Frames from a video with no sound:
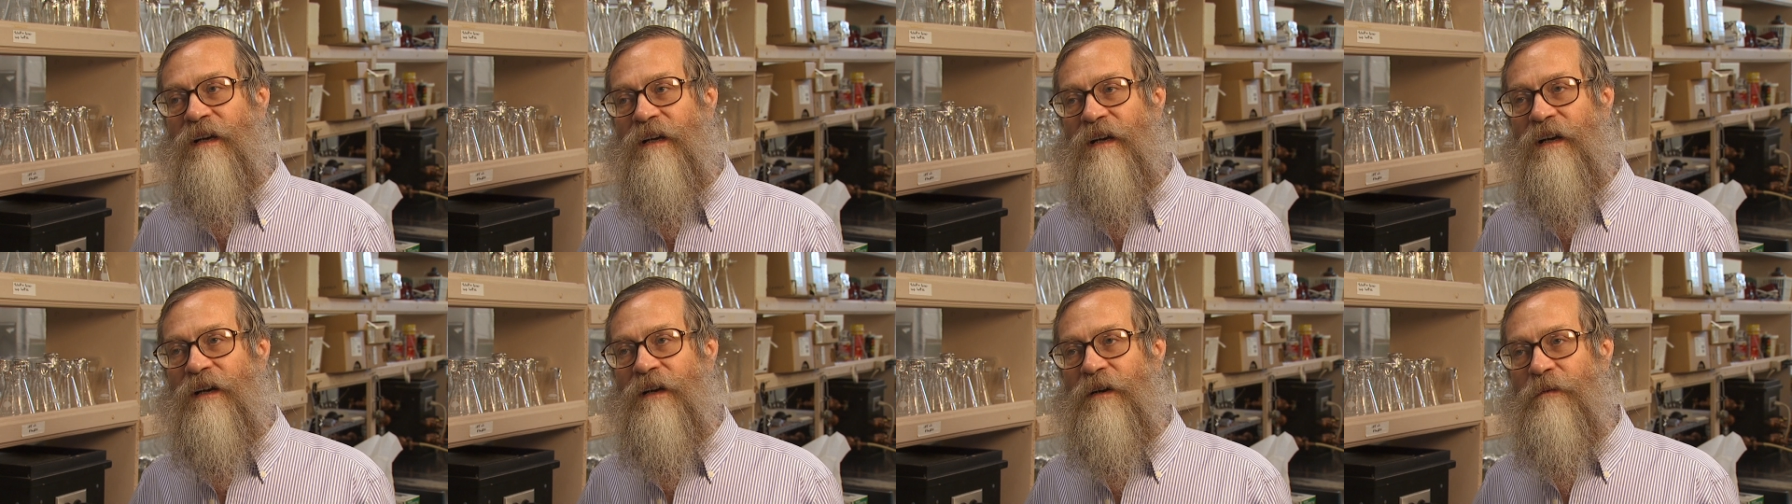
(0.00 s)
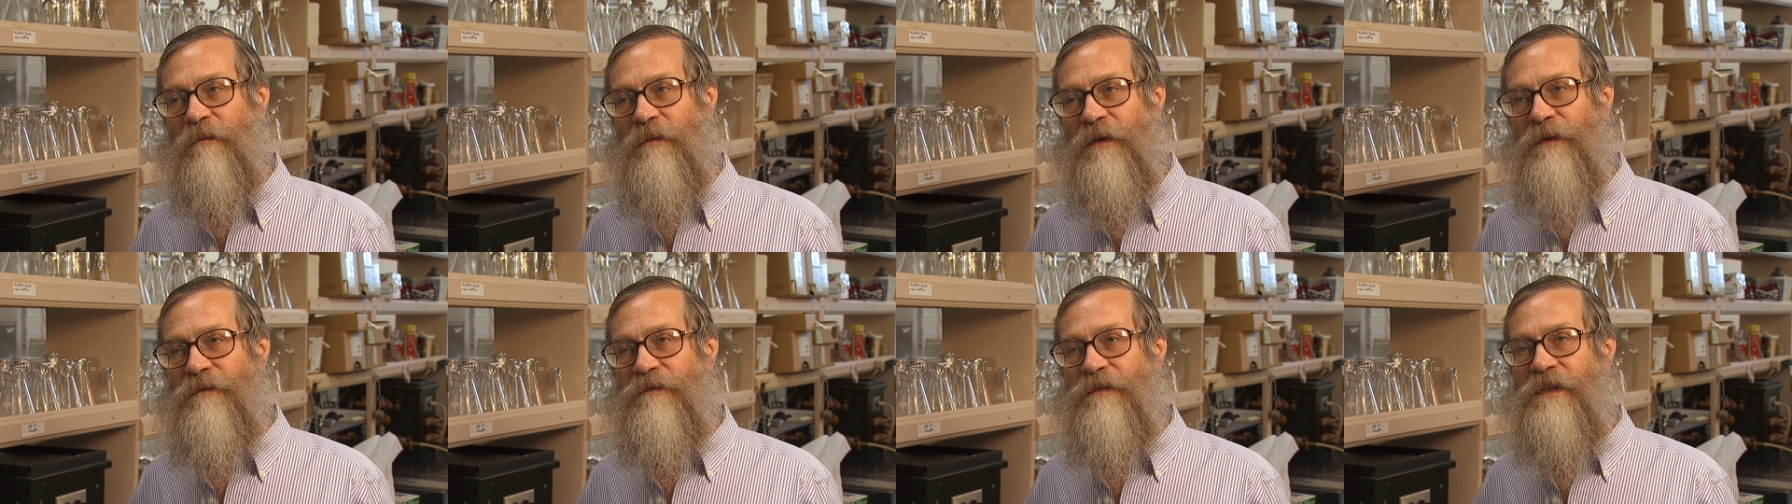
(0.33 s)
uh,
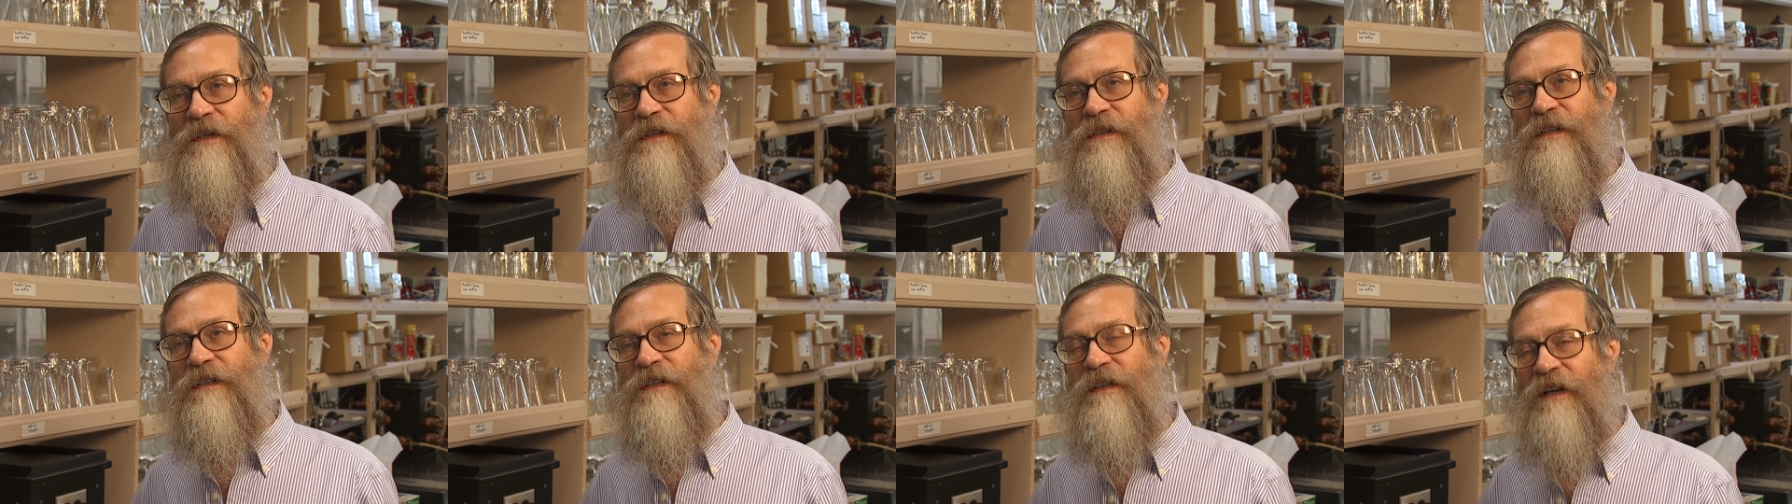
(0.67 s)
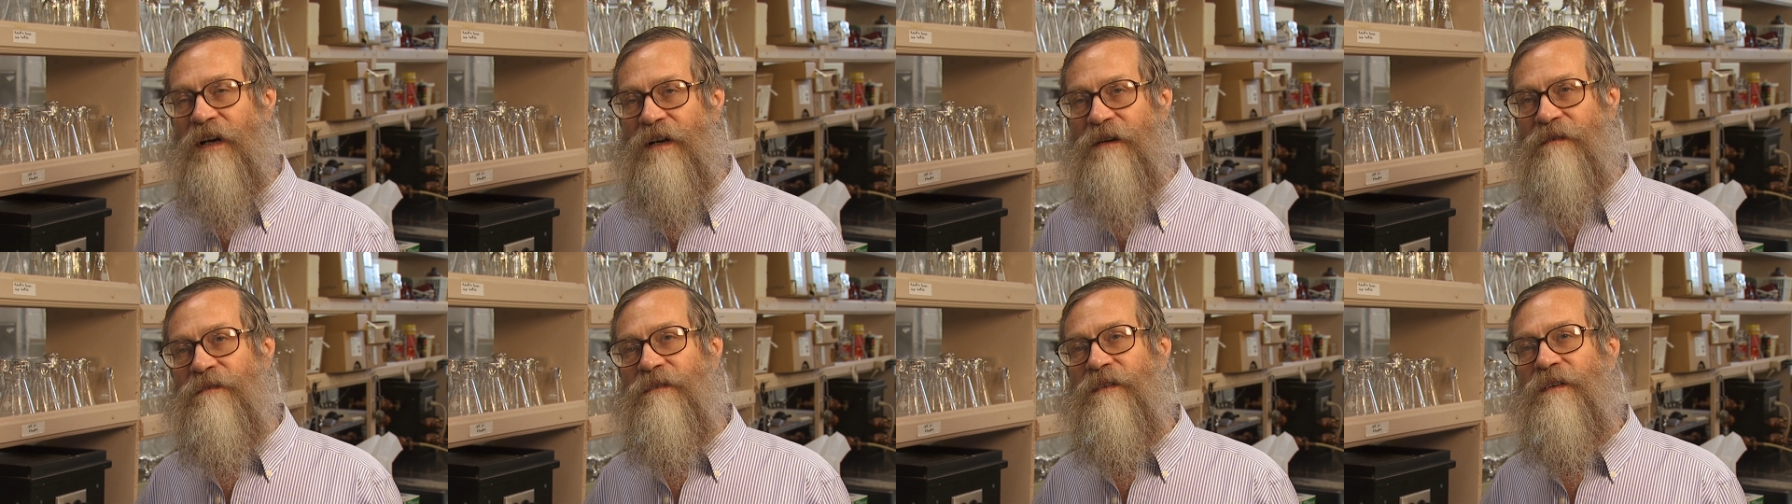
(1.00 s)
we've
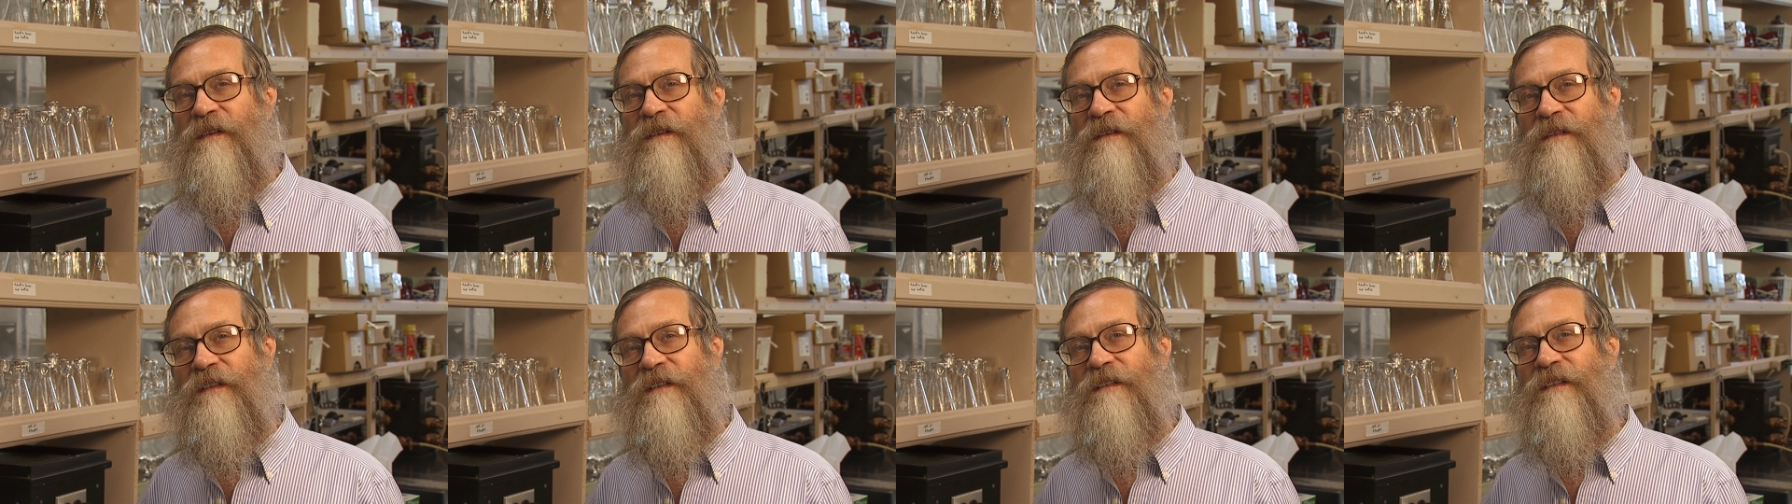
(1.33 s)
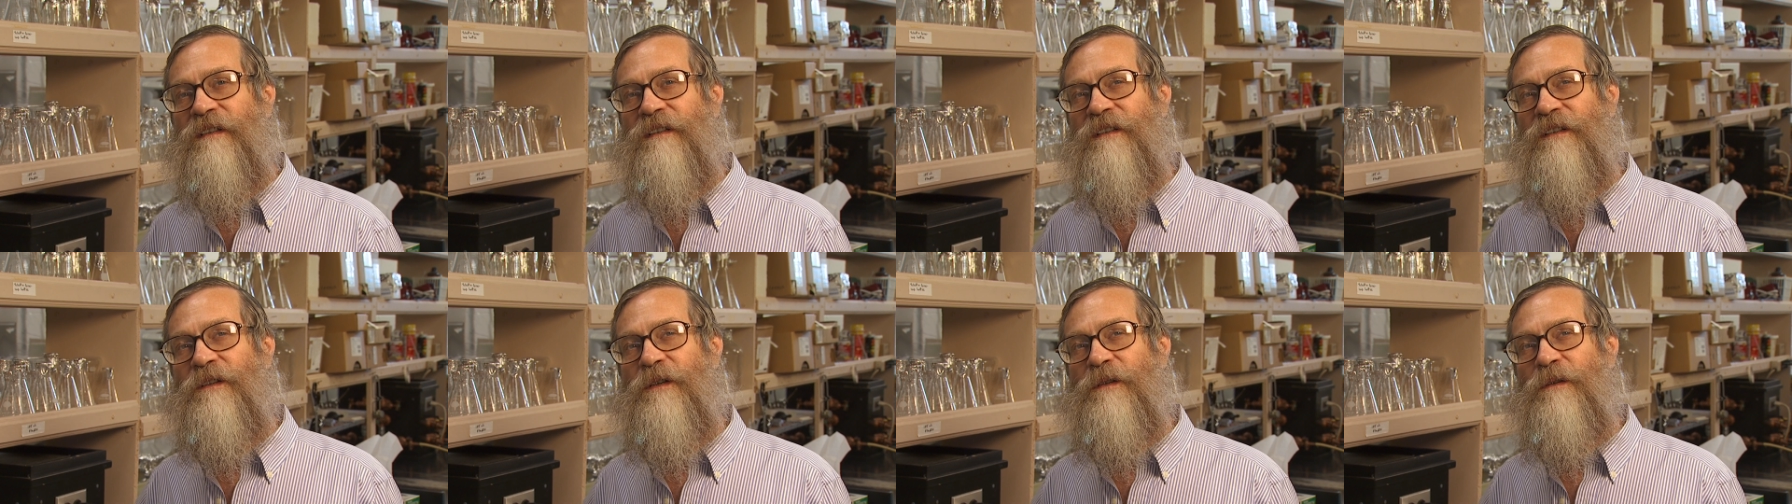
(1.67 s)
discovered,
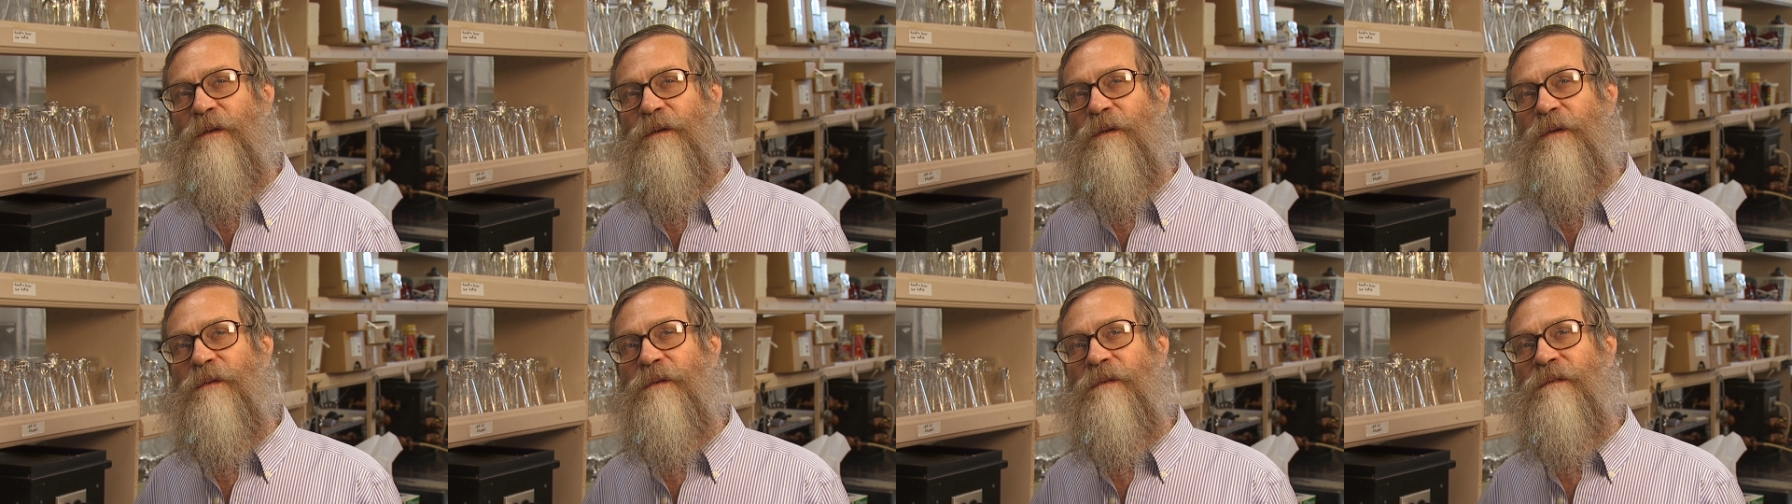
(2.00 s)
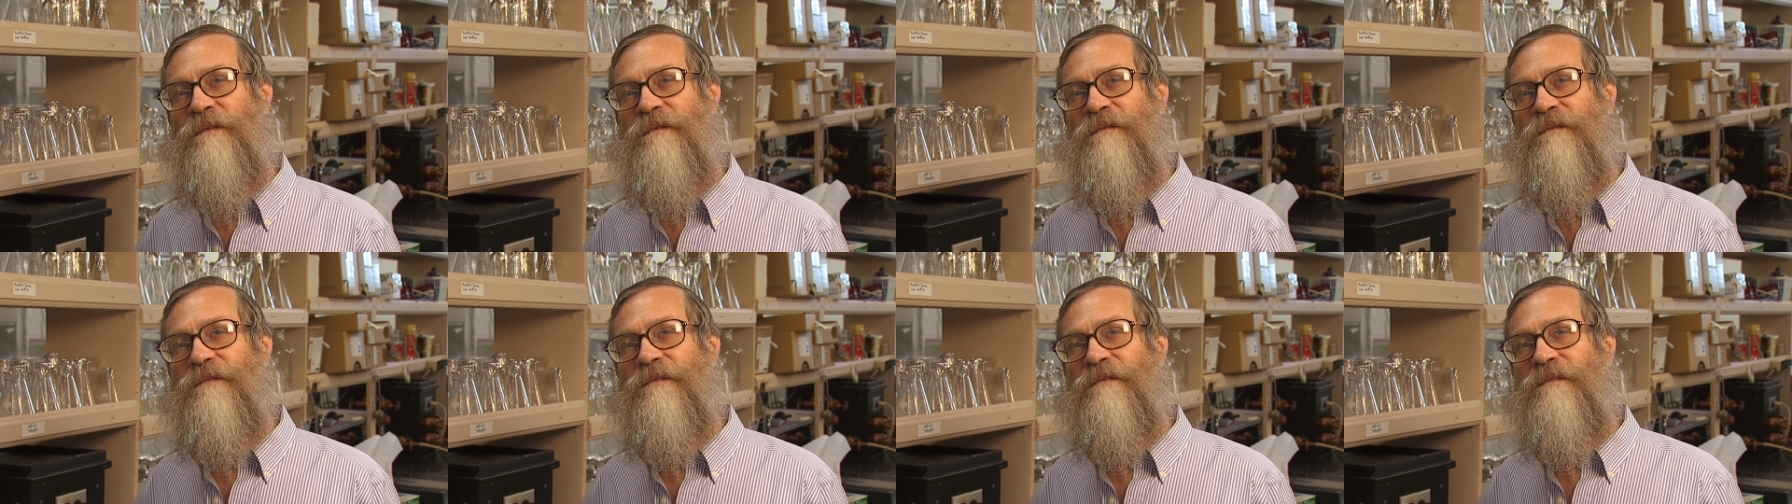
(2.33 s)
oh,